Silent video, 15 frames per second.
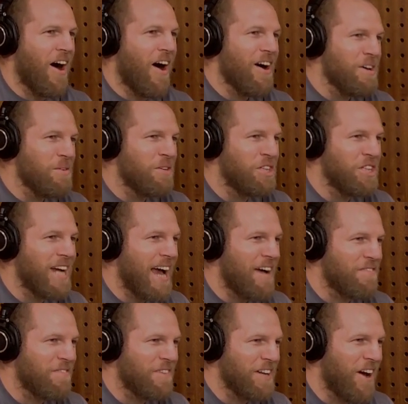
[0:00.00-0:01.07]
Are you a
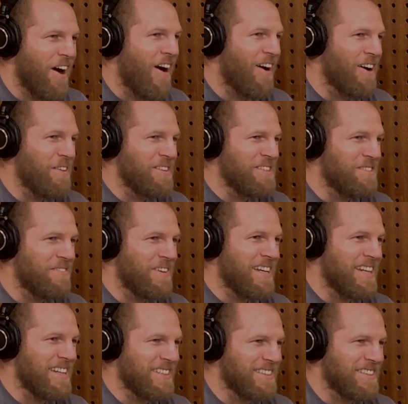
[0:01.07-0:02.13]
chef and are you into
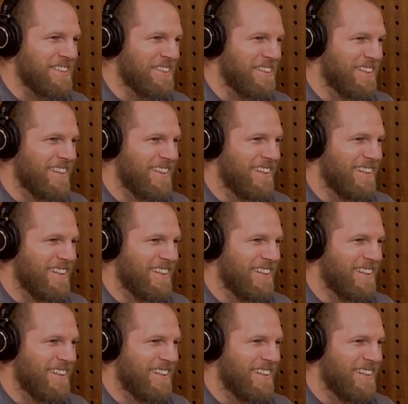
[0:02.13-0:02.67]
fitness?